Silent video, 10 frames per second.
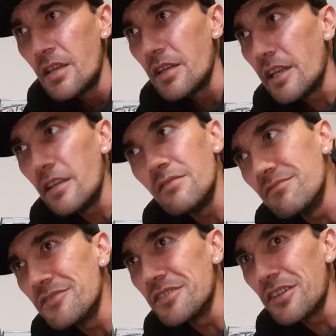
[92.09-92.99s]

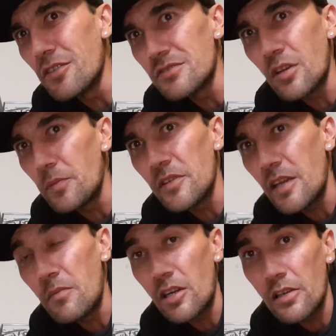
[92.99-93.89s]
And, on top of
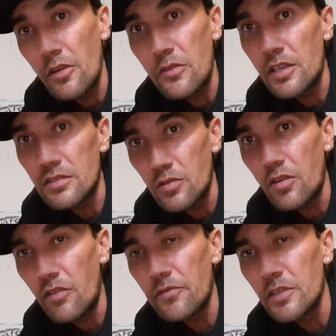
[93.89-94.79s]
that, my clothing took
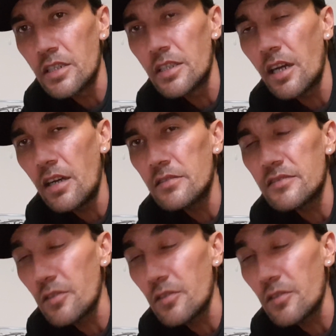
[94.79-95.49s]
off really hard.